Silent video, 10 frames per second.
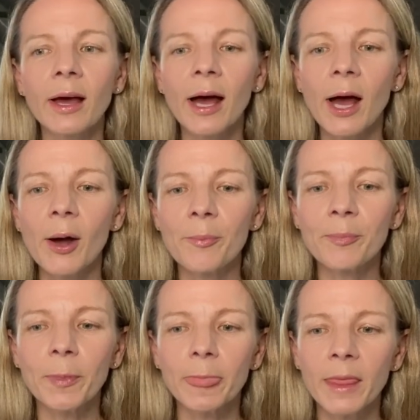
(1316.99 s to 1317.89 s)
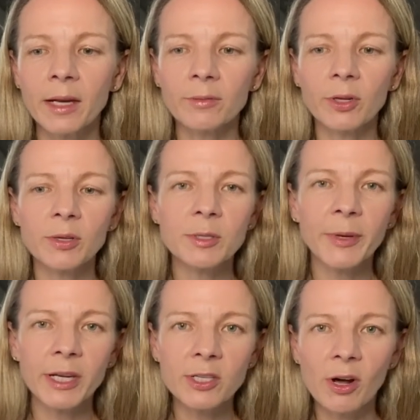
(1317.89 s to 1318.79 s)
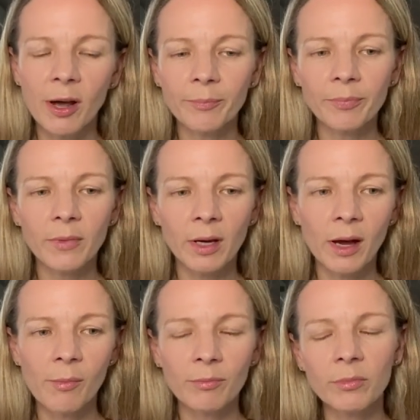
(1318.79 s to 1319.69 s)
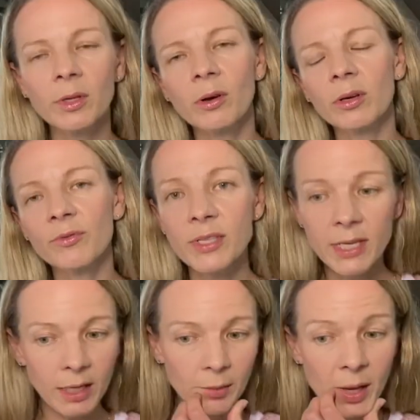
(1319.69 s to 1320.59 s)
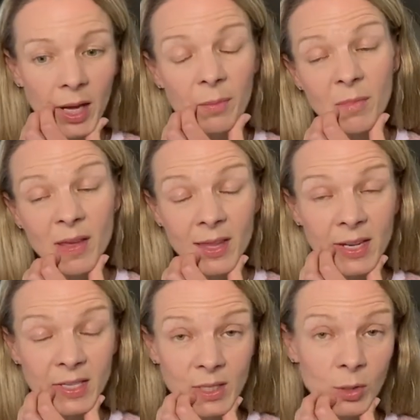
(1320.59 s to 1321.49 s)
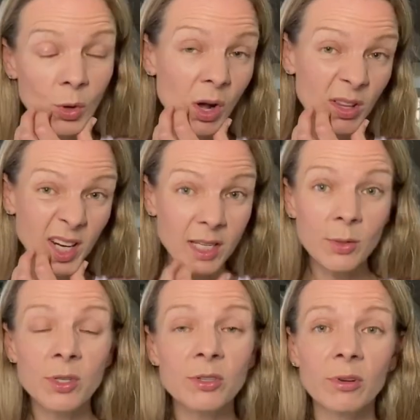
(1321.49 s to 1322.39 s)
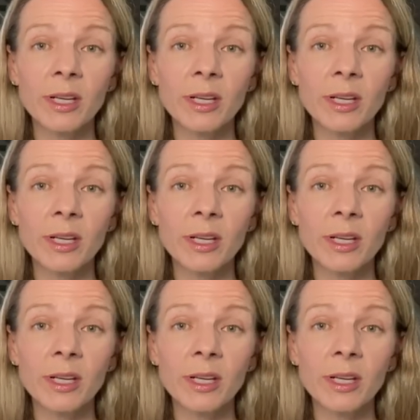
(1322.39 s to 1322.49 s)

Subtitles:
and you know, spending time going and visiting him. And then it's the school holidays, which is really